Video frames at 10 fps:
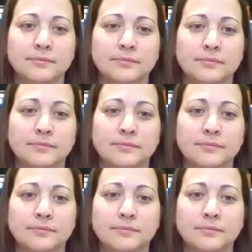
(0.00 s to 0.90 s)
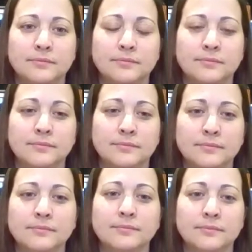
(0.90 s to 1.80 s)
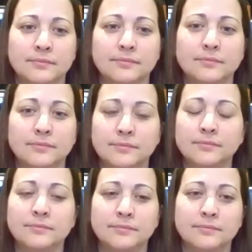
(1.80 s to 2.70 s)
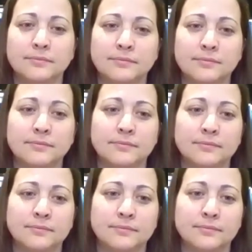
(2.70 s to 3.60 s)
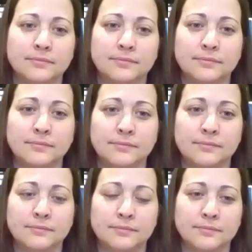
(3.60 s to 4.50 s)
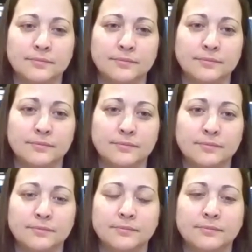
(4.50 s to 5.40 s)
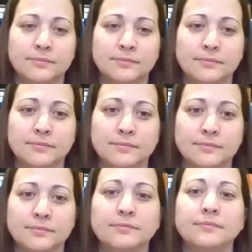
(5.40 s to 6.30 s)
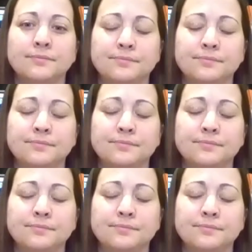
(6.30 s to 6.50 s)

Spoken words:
[no speech]